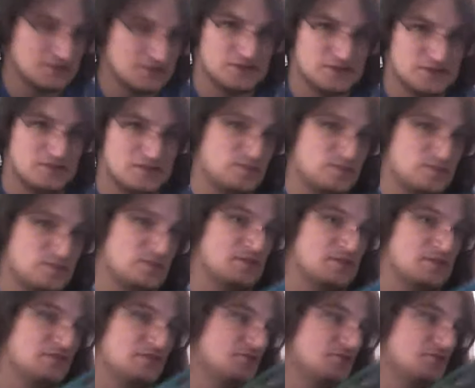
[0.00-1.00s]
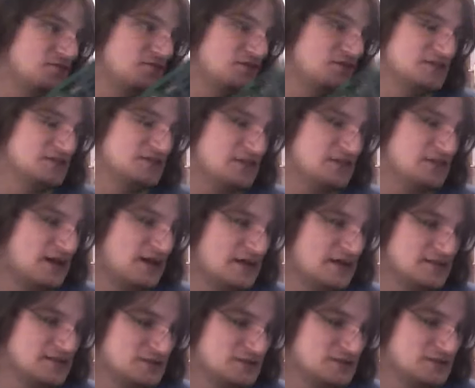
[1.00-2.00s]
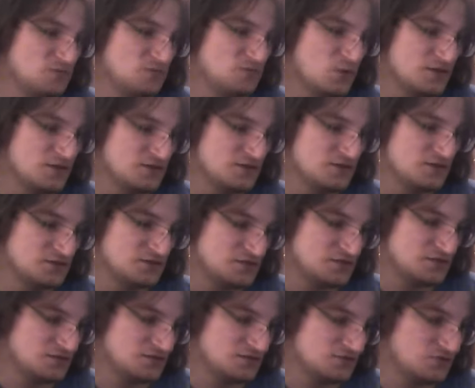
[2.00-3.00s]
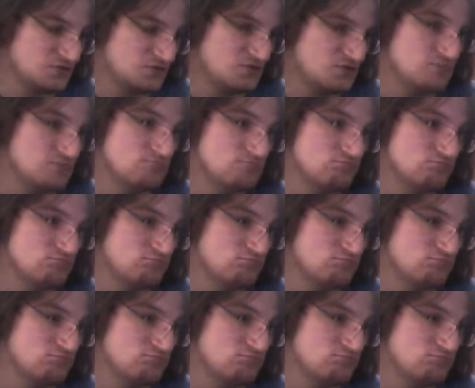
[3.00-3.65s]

so this is probably for a 1981 system.